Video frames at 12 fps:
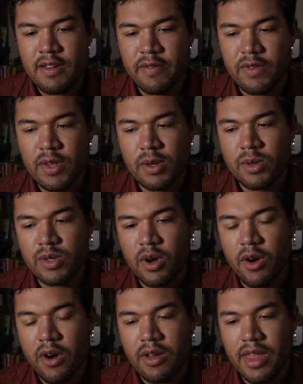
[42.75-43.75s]
views
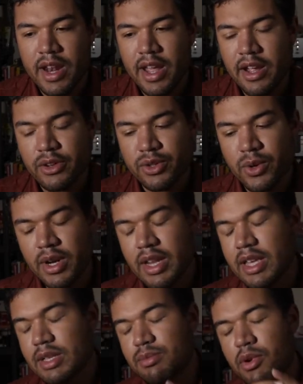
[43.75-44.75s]
are that Android
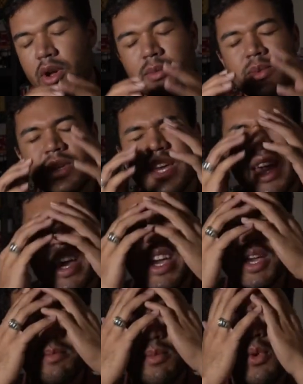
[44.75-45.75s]
is probably
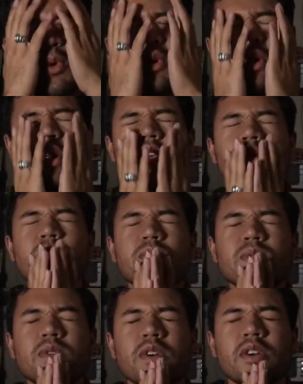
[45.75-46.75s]
a more
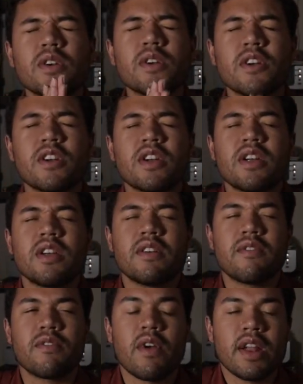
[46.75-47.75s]

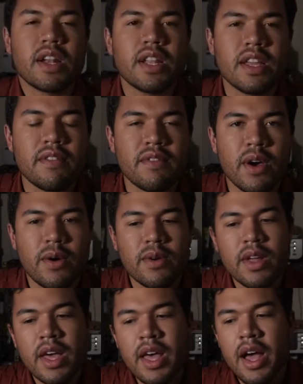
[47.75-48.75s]
user-friendly phone.
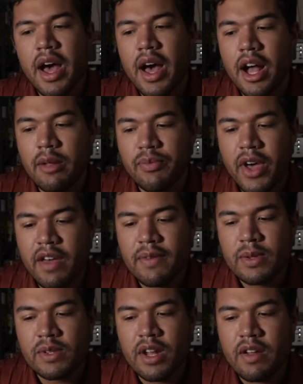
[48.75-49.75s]

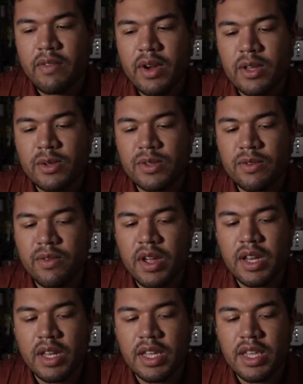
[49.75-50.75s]
iPhones are not very
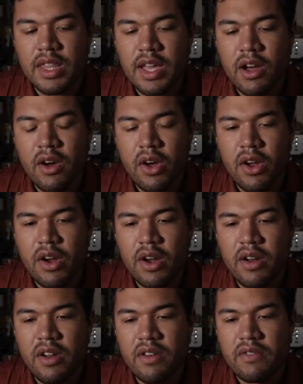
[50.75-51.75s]
user-friendly. They
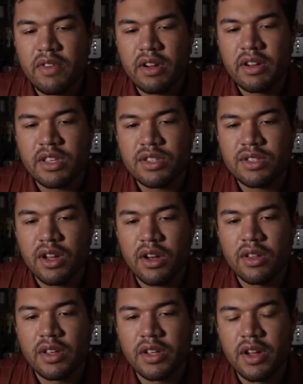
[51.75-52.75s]
are very
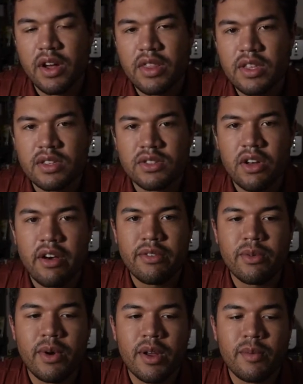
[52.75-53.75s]
solid on the
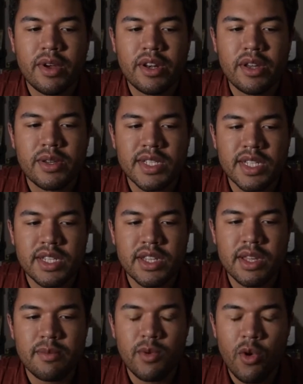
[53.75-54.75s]
software and what goes into
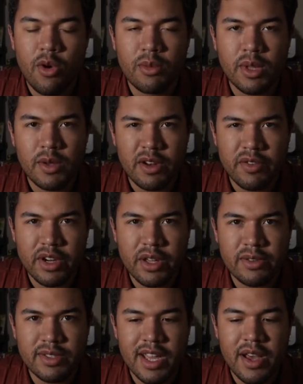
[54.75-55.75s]
them normally whenever it
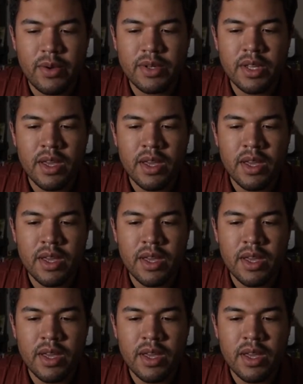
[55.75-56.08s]
goes out,